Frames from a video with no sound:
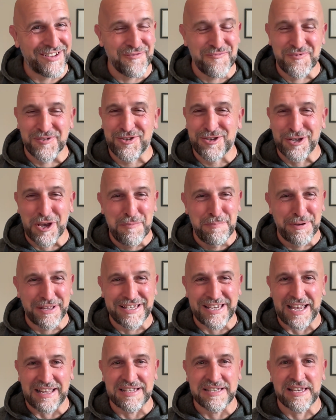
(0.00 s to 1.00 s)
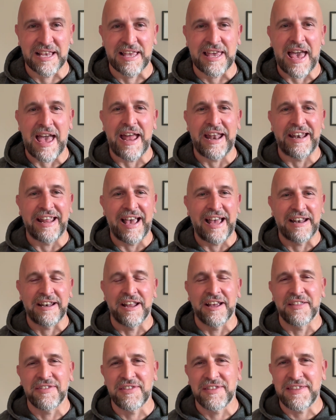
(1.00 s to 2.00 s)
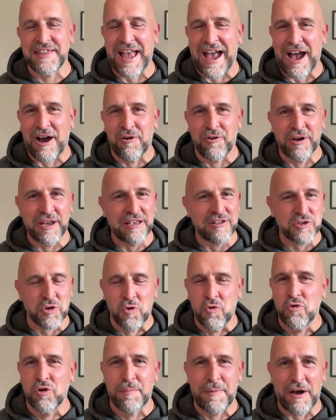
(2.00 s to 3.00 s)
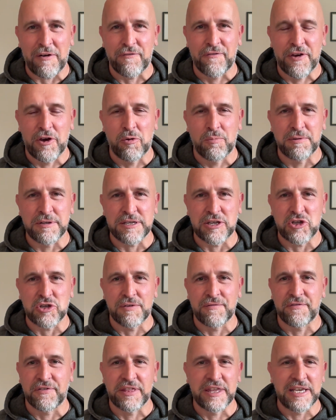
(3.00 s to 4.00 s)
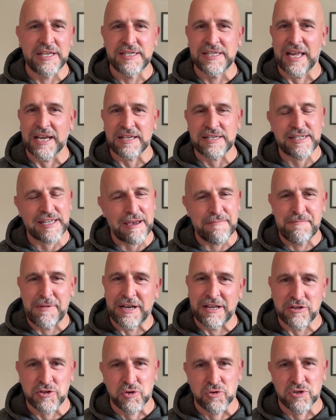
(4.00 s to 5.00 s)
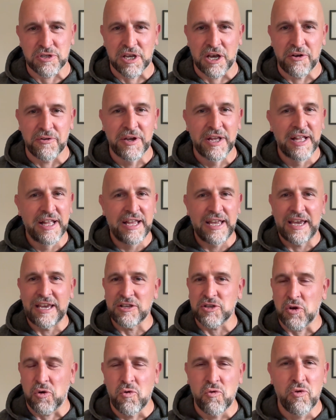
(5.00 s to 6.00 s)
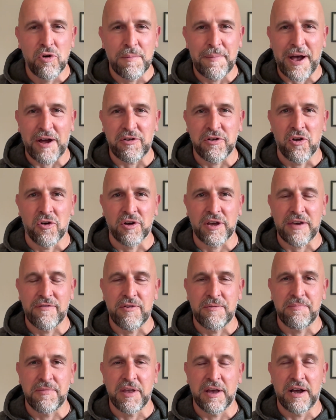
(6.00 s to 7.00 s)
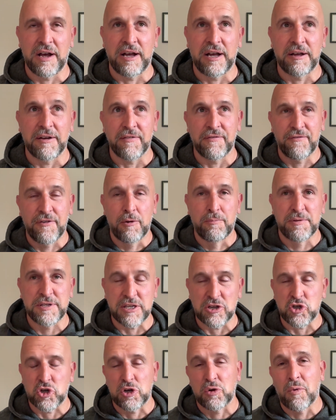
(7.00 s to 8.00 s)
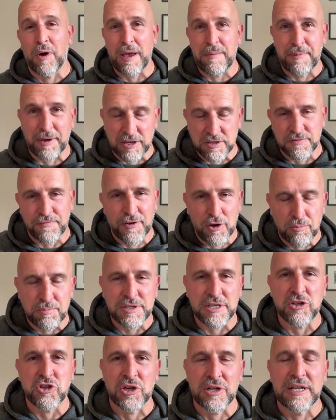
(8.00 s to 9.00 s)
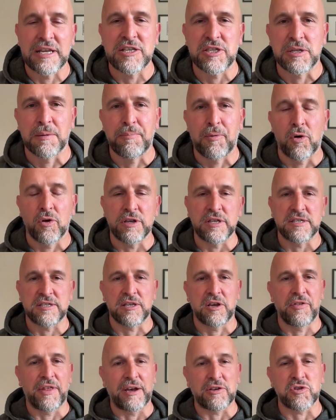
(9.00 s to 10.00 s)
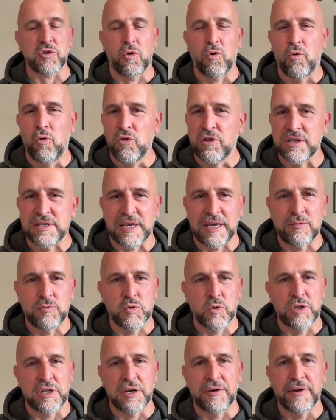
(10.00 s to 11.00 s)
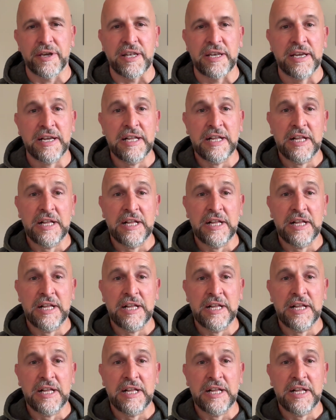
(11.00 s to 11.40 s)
Super tense again, and now it's all about field position. For these next 10 minutes or so, it's all about not giving field position away, because field position leads to points. So that's all the teams were doing.